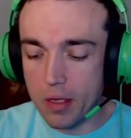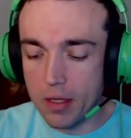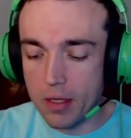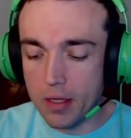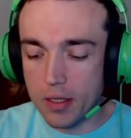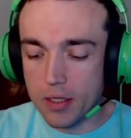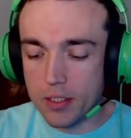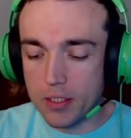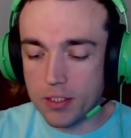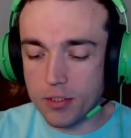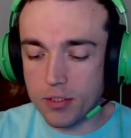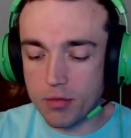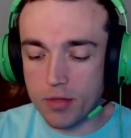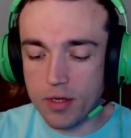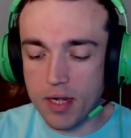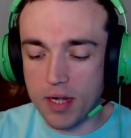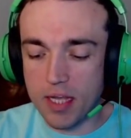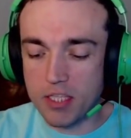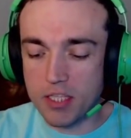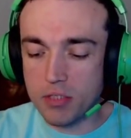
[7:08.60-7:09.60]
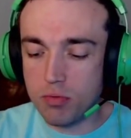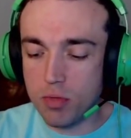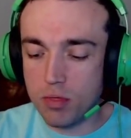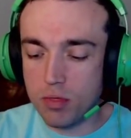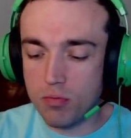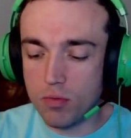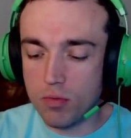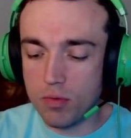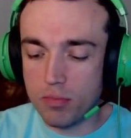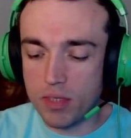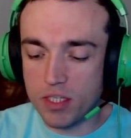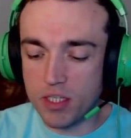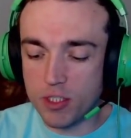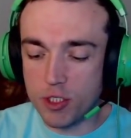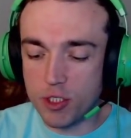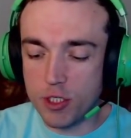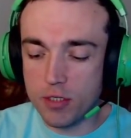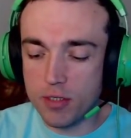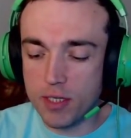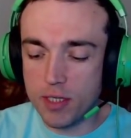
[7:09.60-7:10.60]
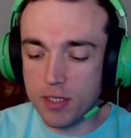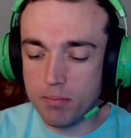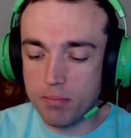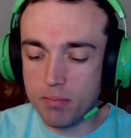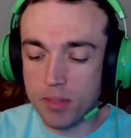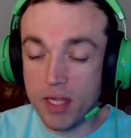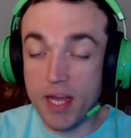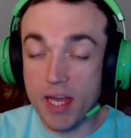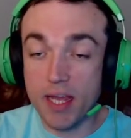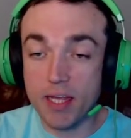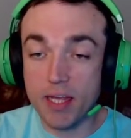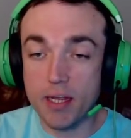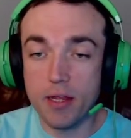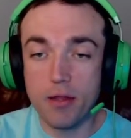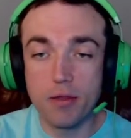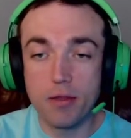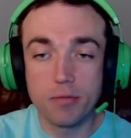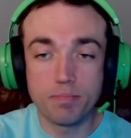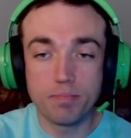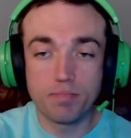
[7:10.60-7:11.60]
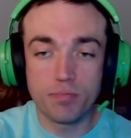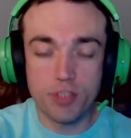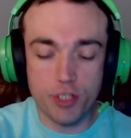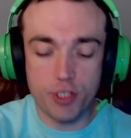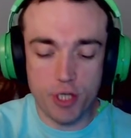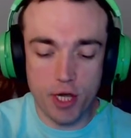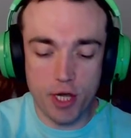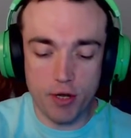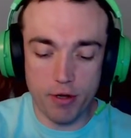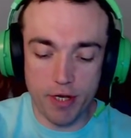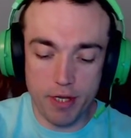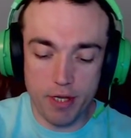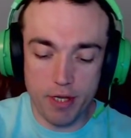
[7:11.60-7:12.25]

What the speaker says: So the next one will be Chilling Black Cherry.